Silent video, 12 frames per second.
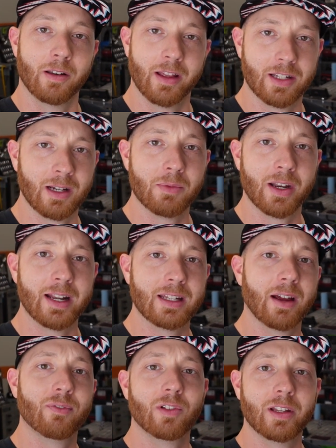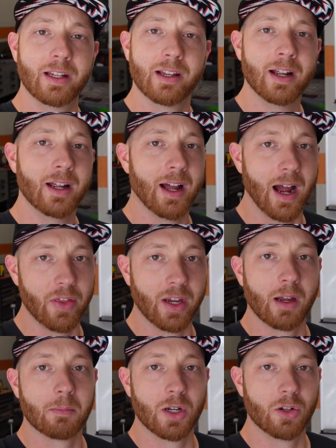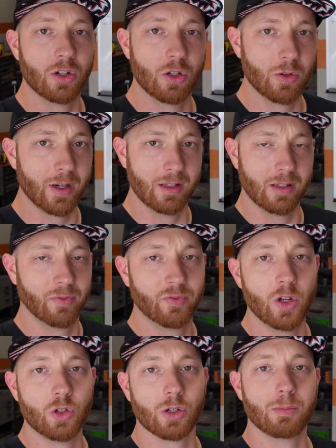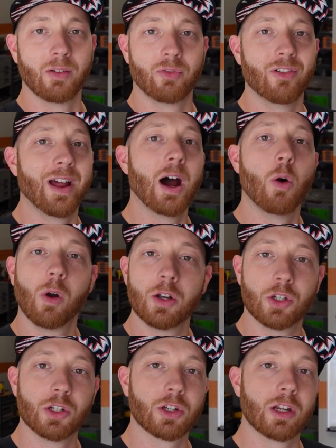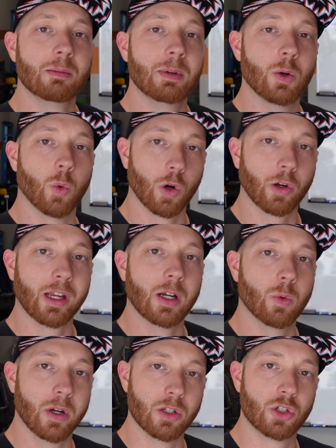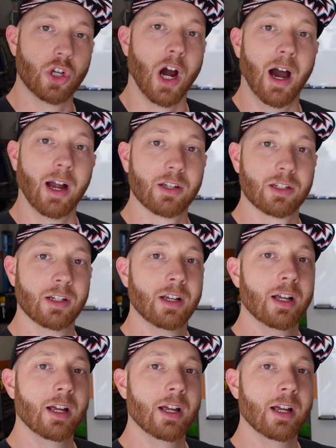And that's something I think I'm going to do in the future. But for now, we're just going to be working with shocks.